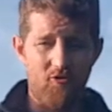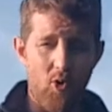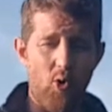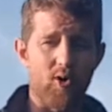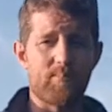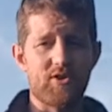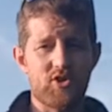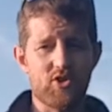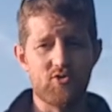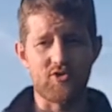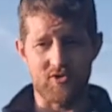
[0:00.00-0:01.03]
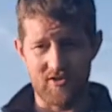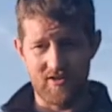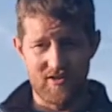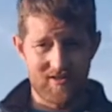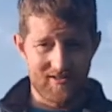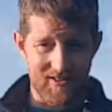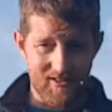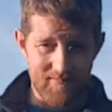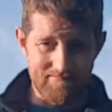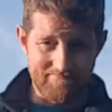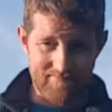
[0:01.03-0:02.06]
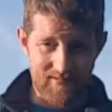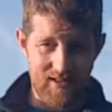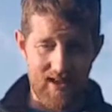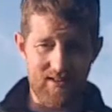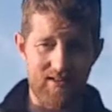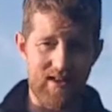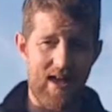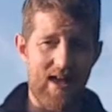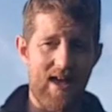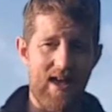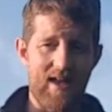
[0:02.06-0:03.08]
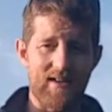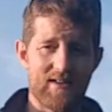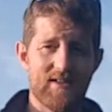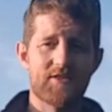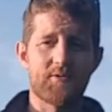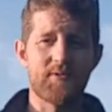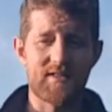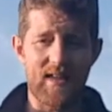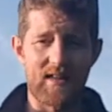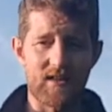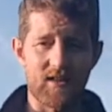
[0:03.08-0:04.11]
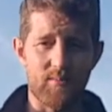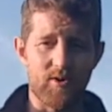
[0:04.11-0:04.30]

for producers to get some selling on the